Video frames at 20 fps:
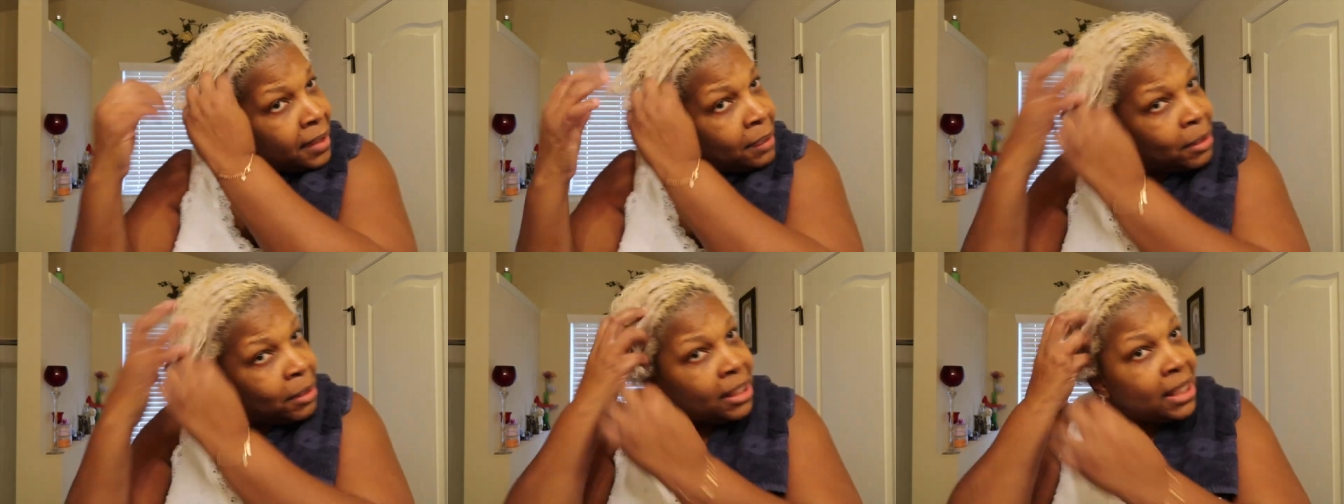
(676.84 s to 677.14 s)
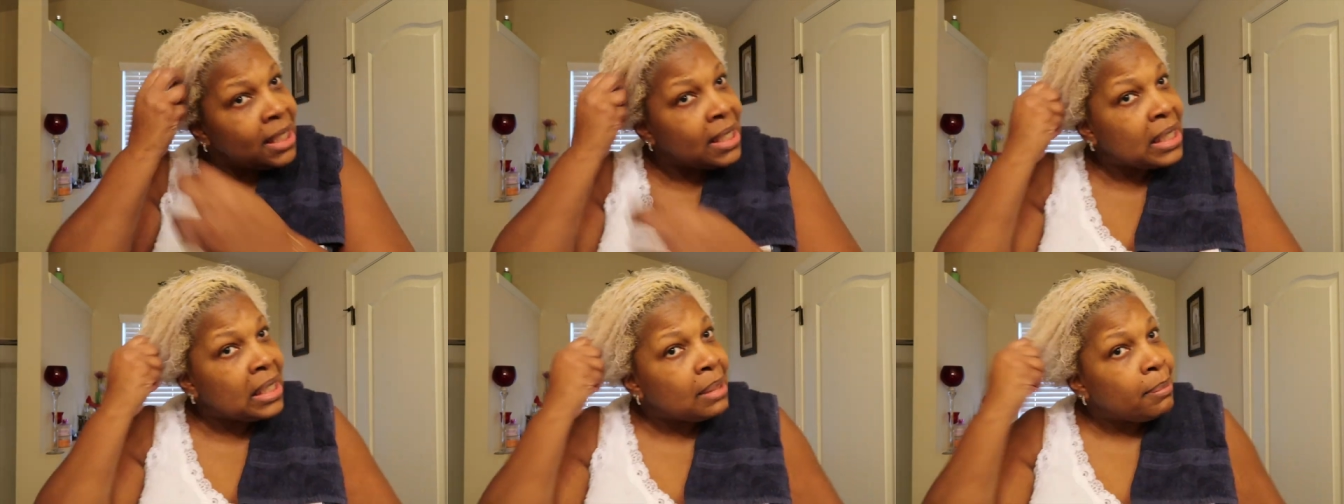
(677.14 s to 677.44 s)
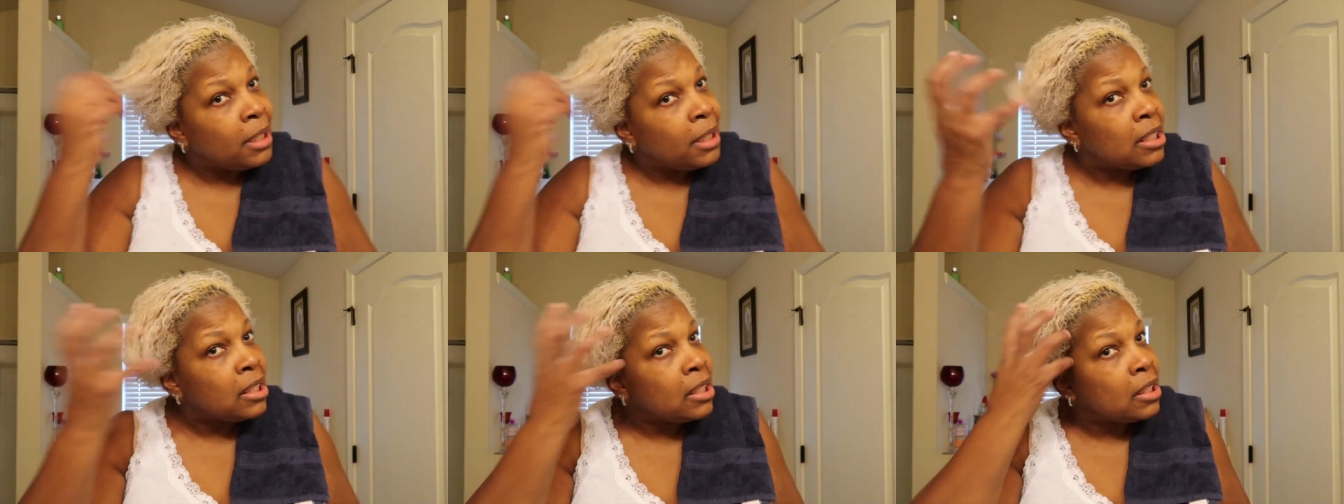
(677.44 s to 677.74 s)
But this
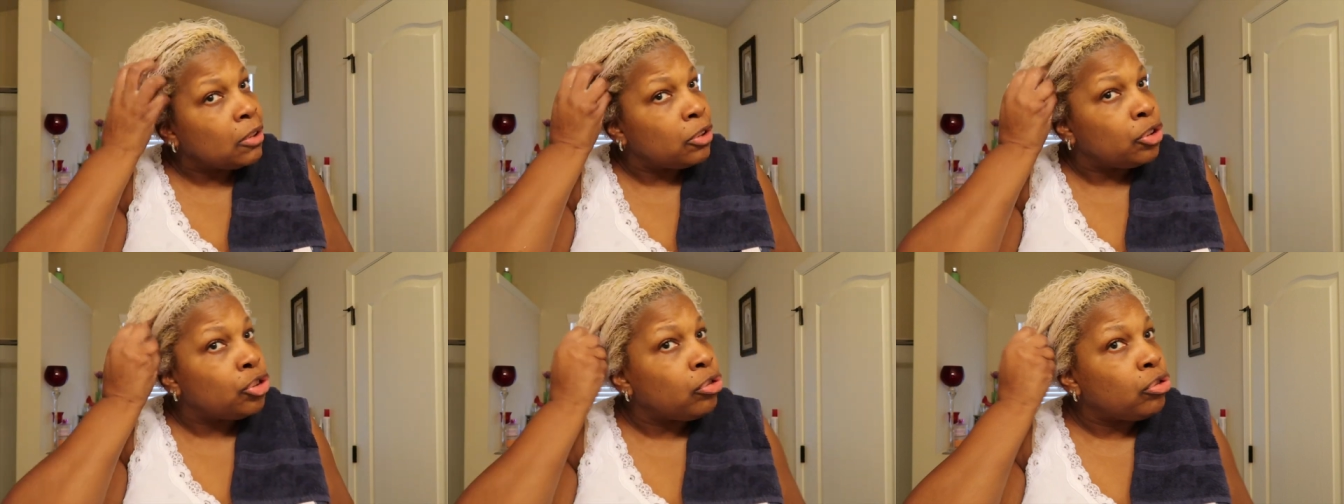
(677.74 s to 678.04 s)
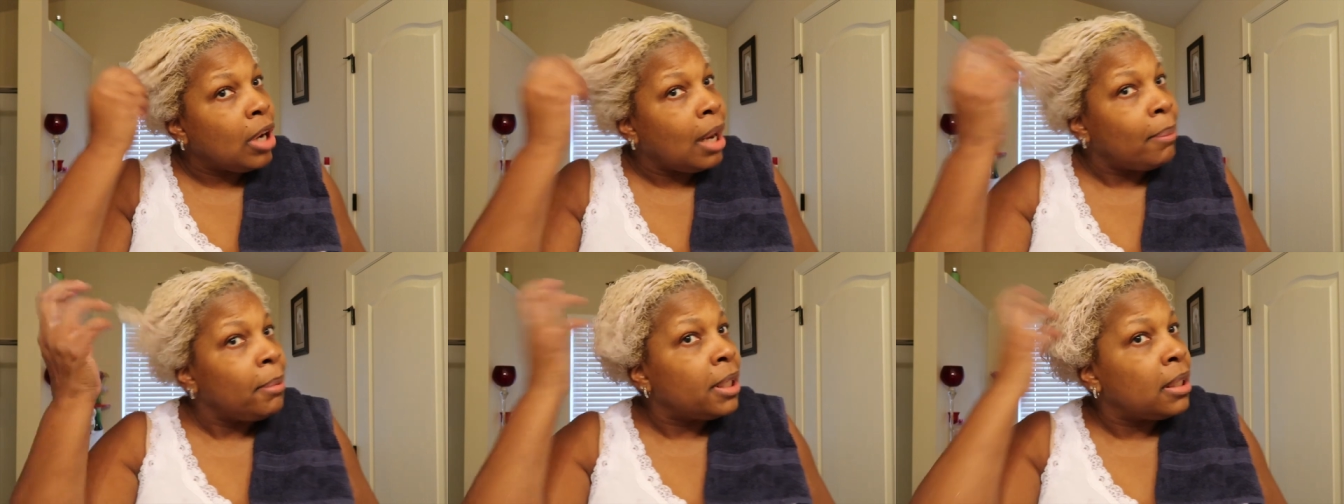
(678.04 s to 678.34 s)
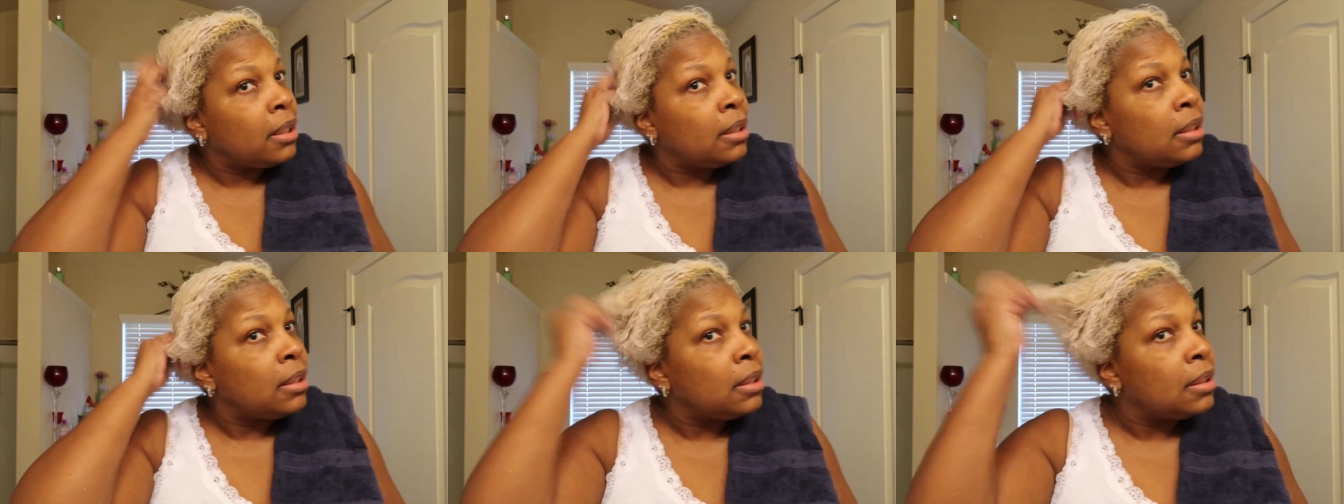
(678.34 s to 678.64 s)
smells so
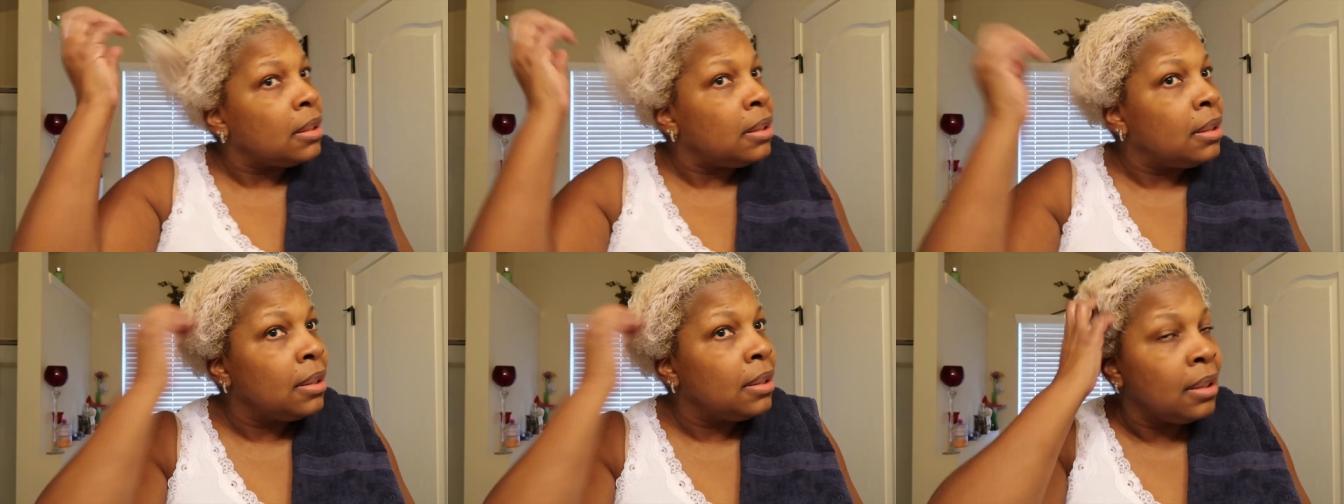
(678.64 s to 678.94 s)
tropical.